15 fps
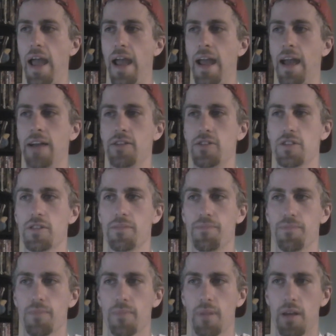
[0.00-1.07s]
And
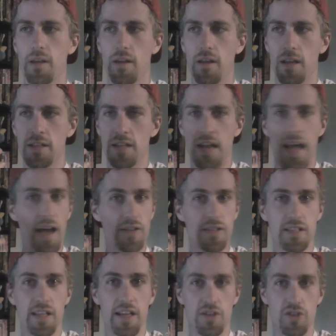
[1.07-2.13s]
it's
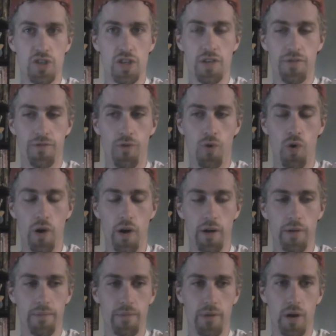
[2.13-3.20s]
announced that
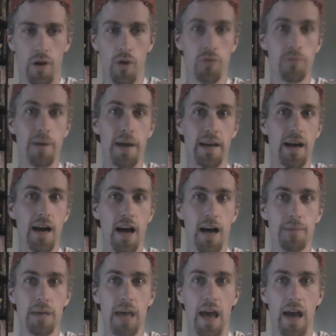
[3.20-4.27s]
G4, owned by
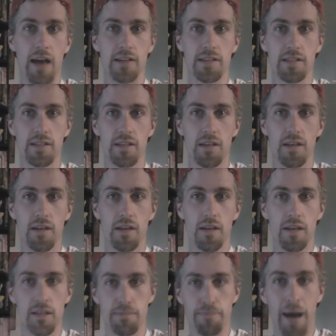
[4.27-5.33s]
Comcast,
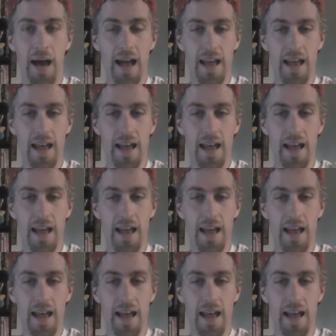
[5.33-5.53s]
is